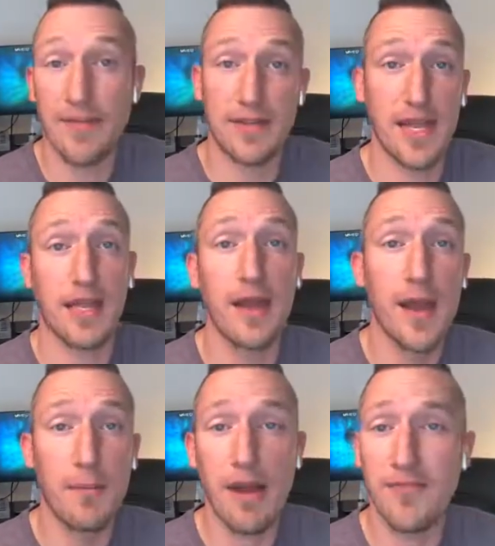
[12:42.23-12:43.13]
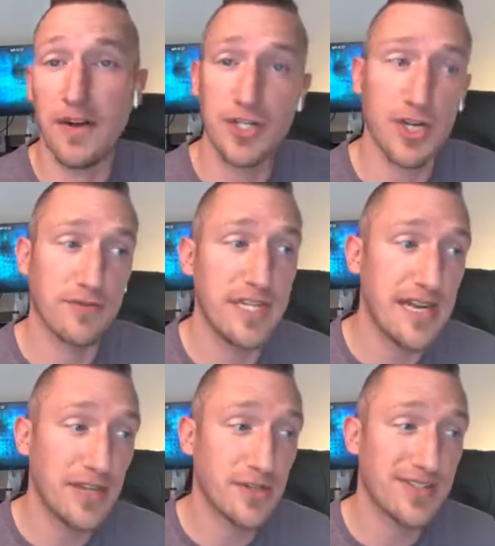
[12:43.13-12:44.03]
to take my fair share of
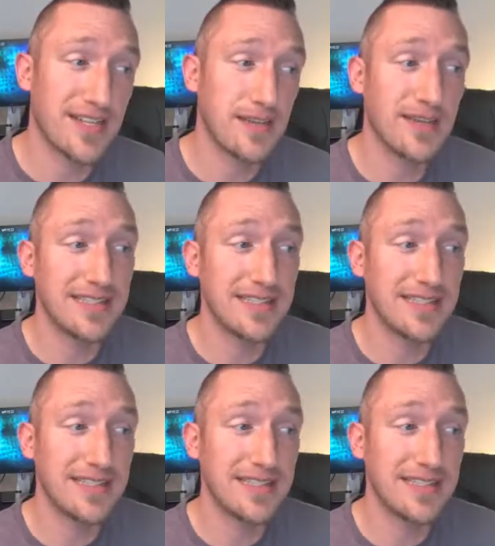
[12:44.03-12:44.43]
teenagers that